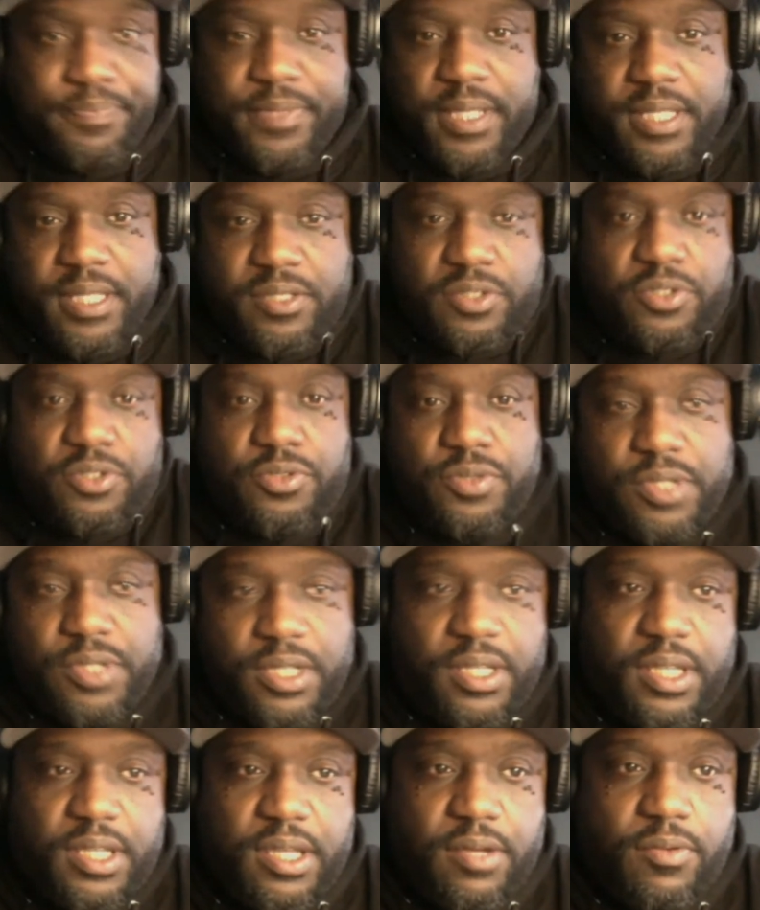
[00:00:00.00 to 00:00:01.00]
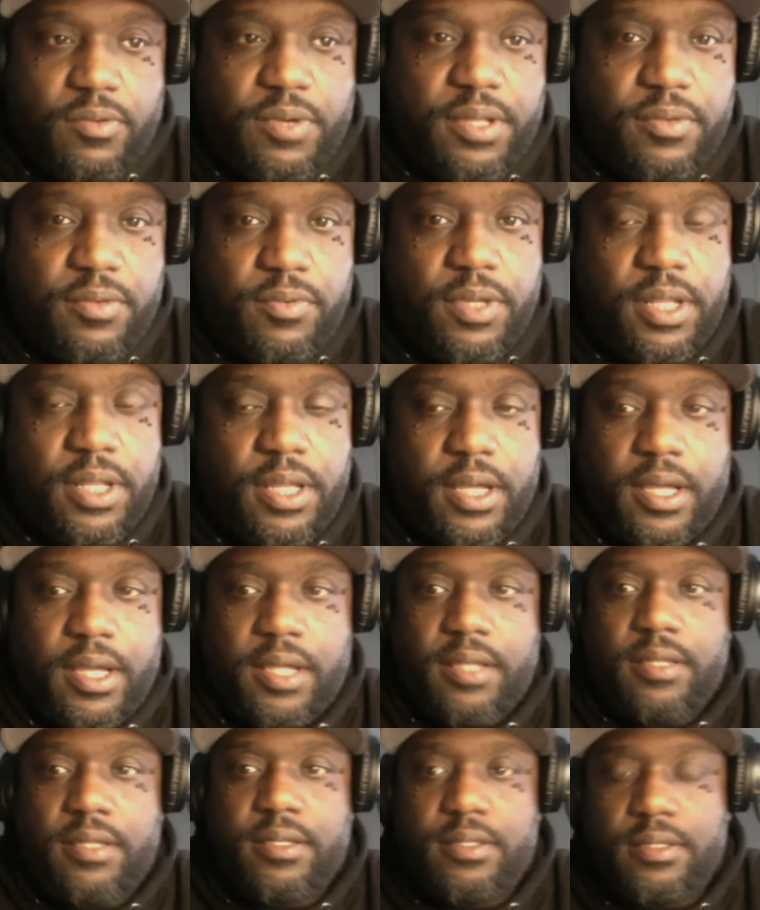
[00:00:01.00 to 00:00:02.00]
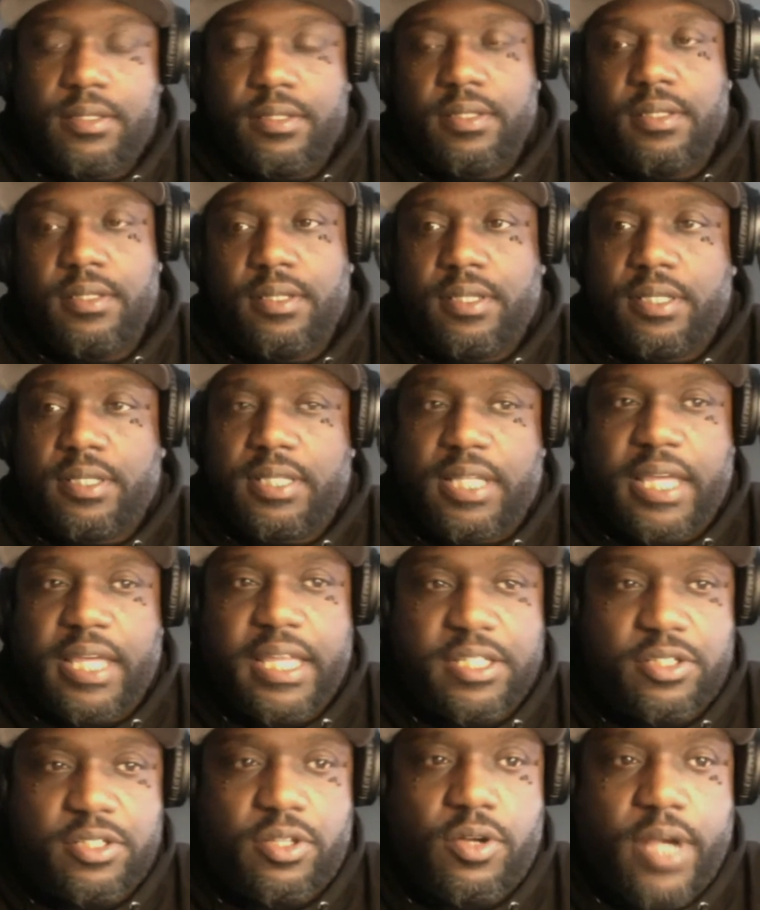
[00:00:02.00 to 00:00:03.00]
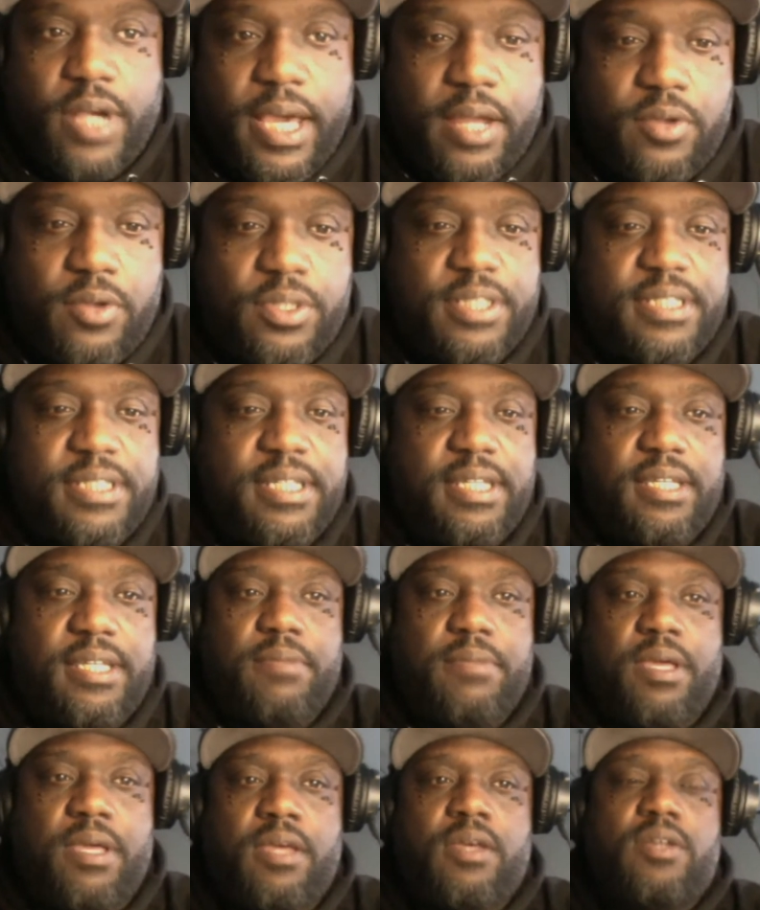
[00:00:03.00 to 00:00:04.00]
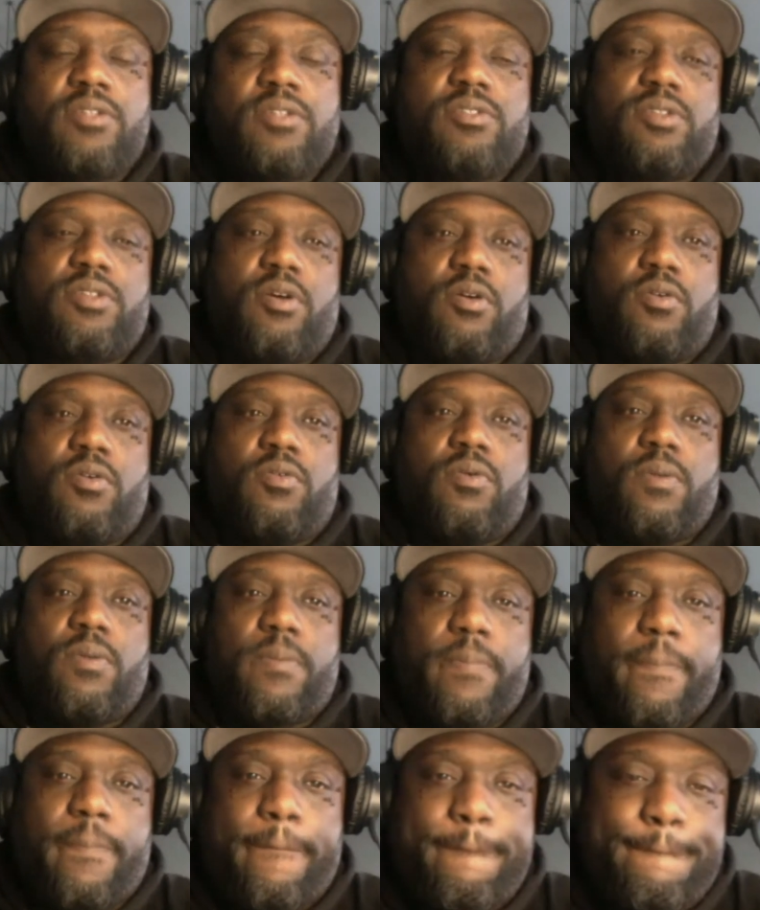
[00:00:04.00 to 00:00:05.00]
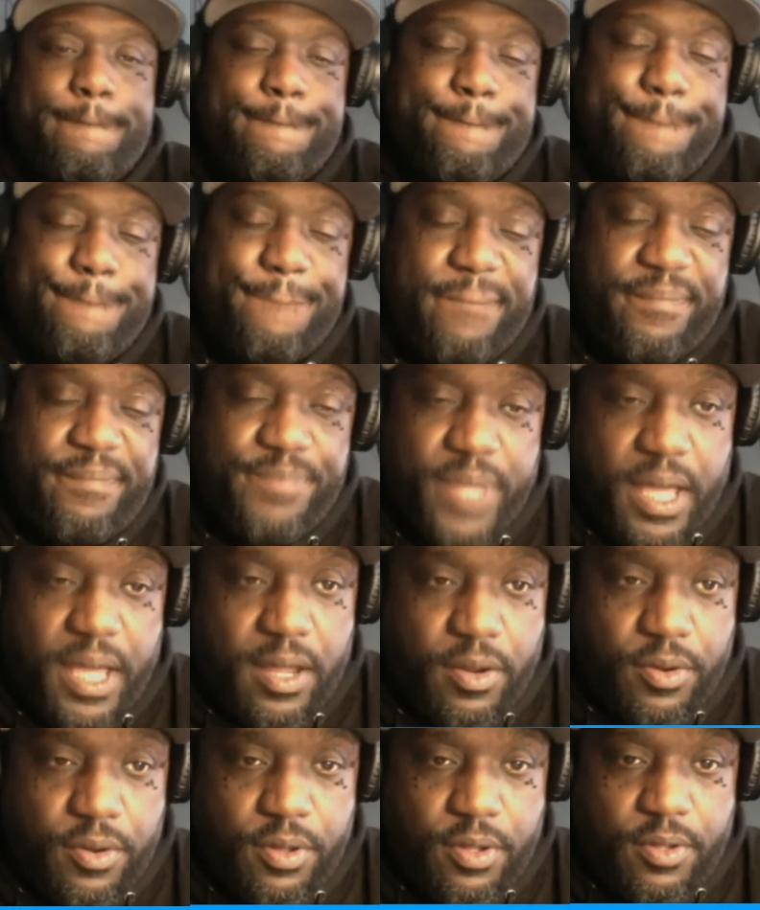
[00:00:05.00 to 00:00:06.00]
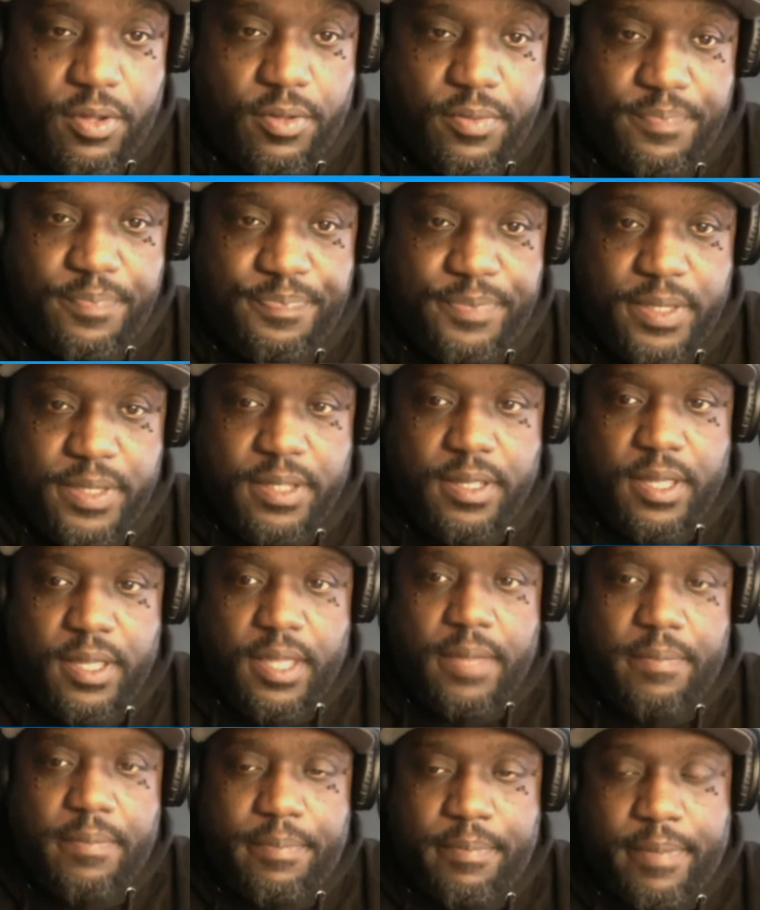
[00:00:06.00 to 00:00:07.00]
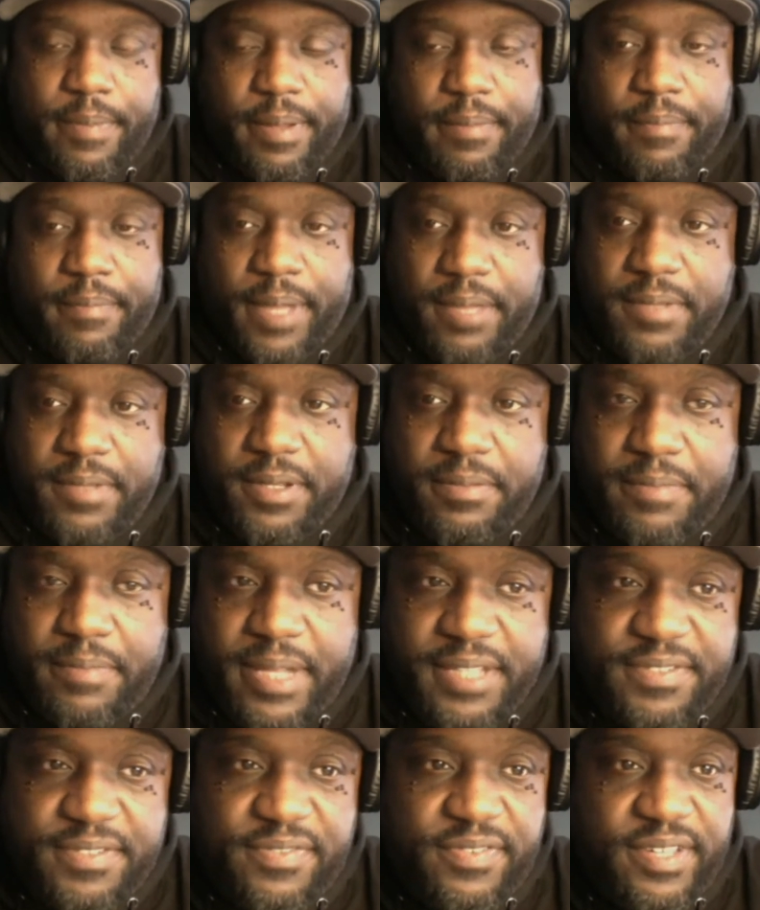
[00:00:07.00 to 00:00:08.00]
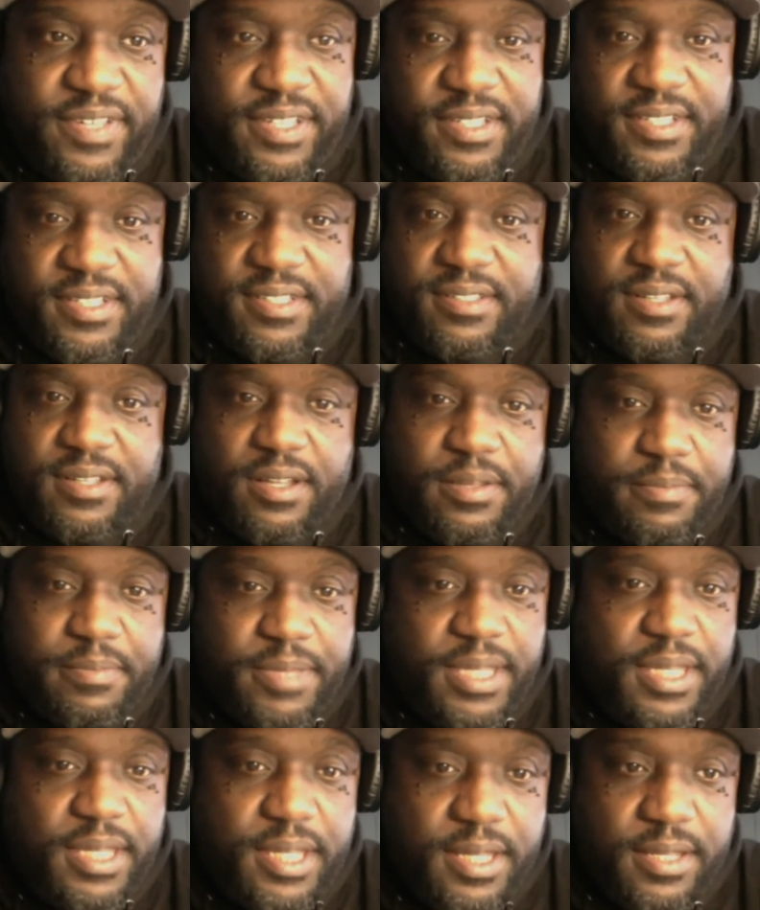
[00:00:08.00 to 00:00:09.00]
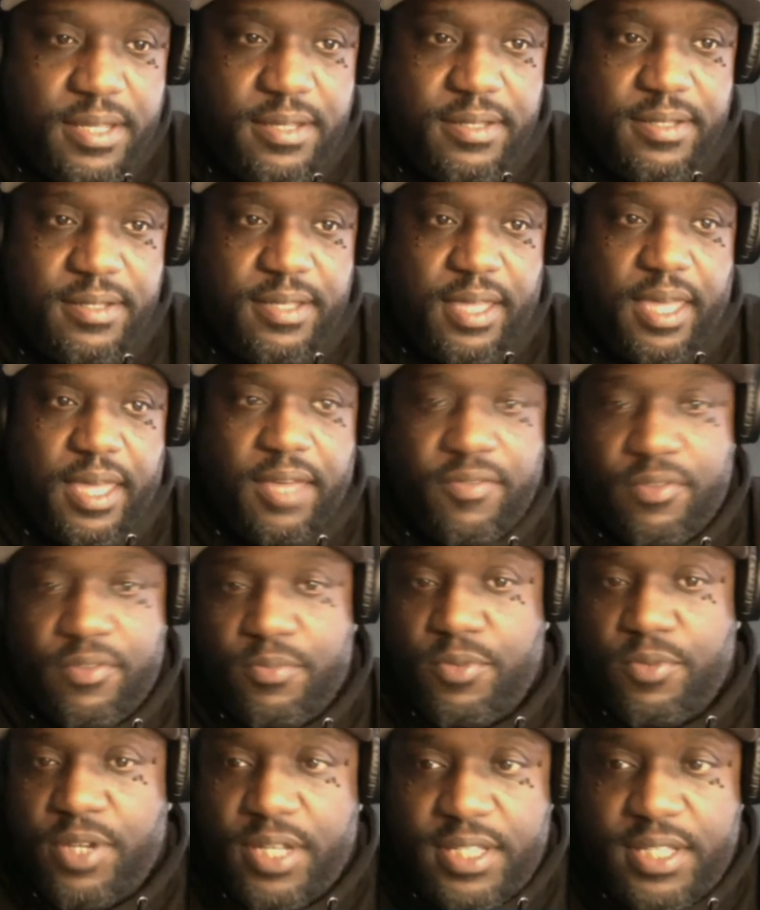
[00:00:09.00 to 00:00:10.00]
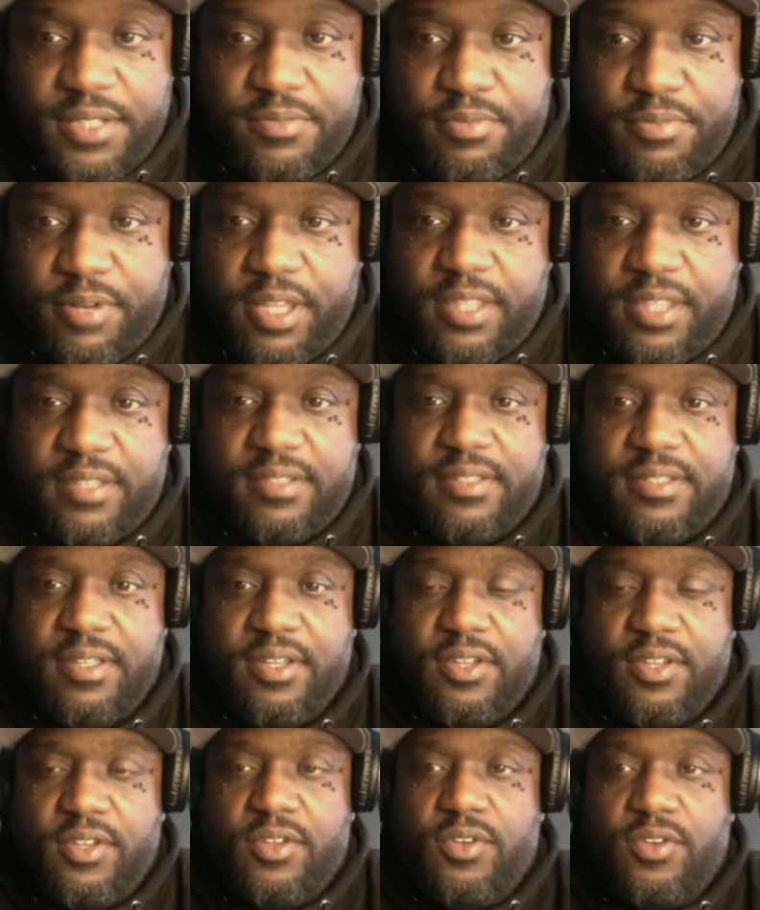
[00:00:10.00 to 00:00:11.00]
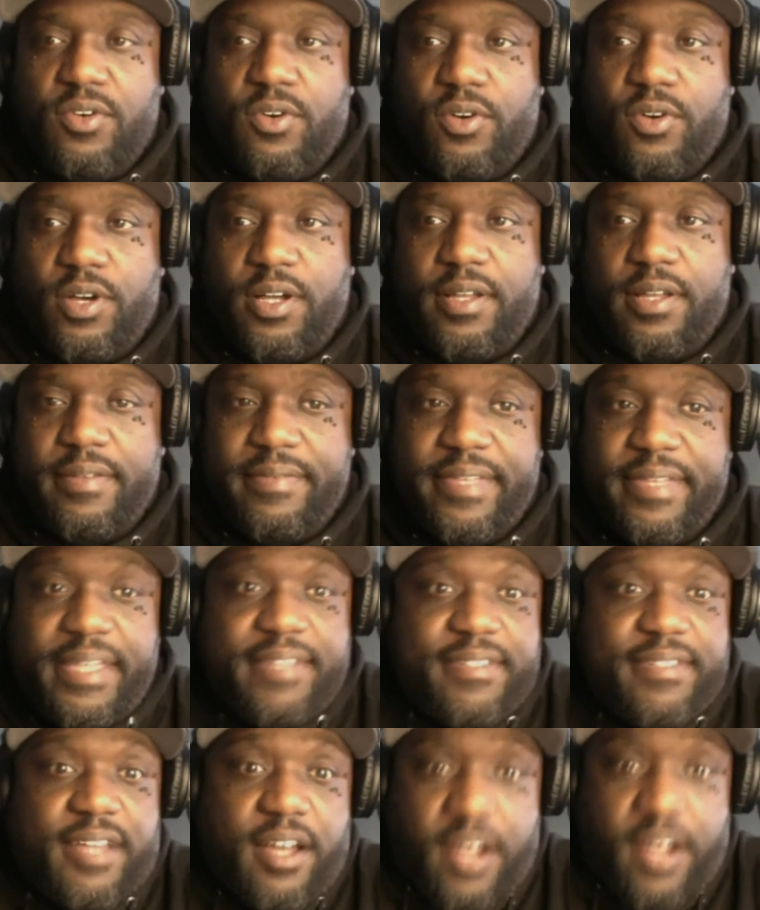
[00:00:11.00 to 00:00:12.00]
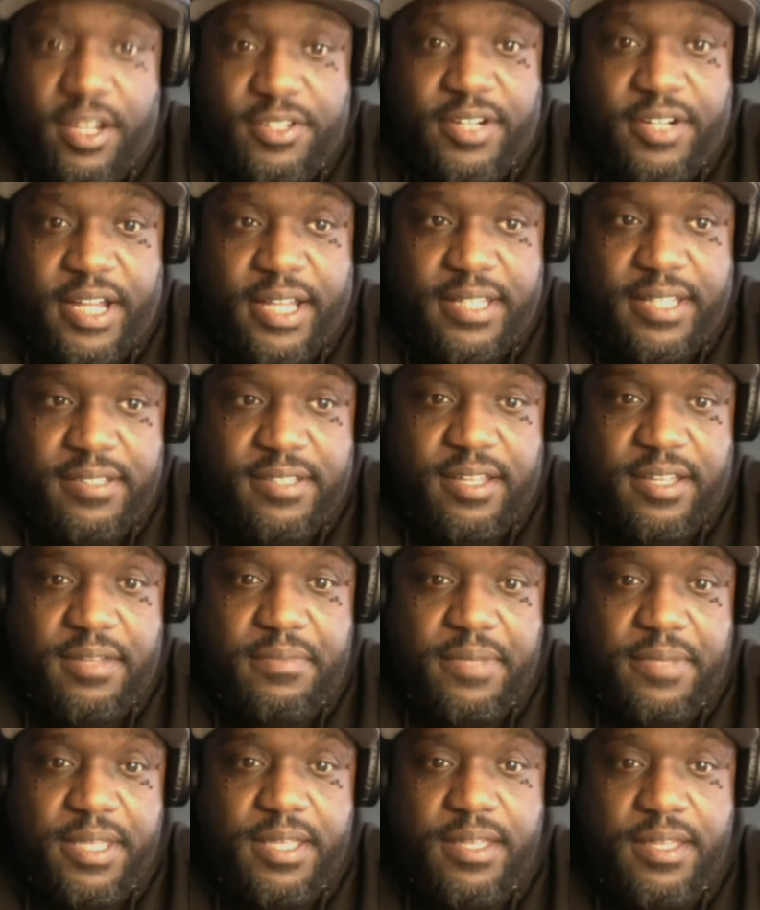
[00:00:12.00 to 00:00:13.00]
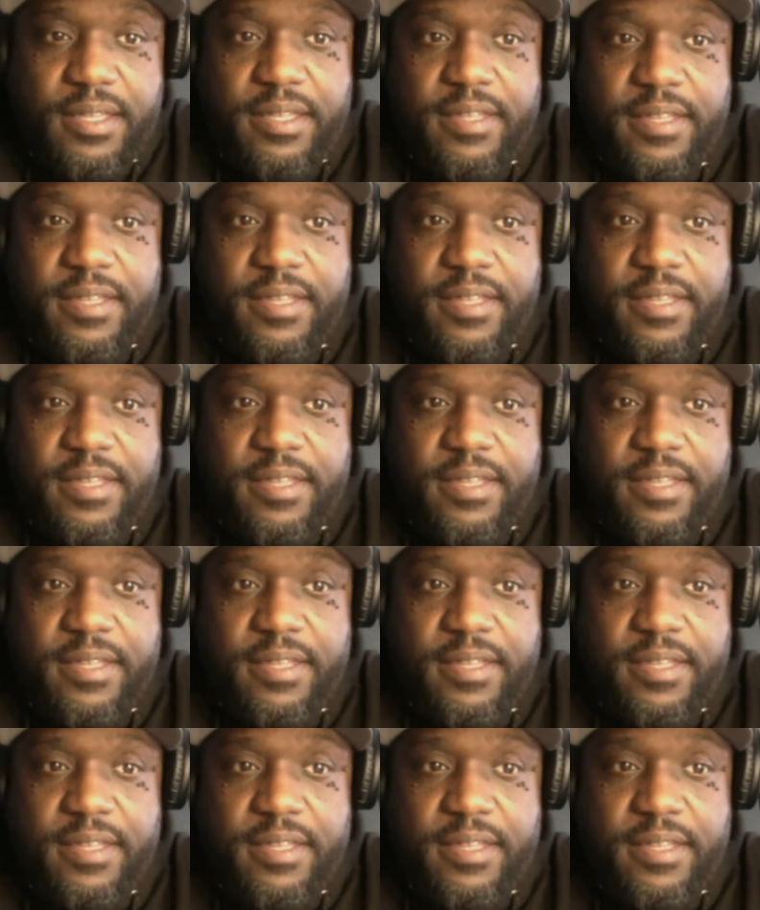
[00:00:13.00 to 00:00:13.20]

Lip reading: his junior year when LiAngelo got on the team. So I don't know. Maybe the best fit is going to be give him one of his brothers, or his contract is up.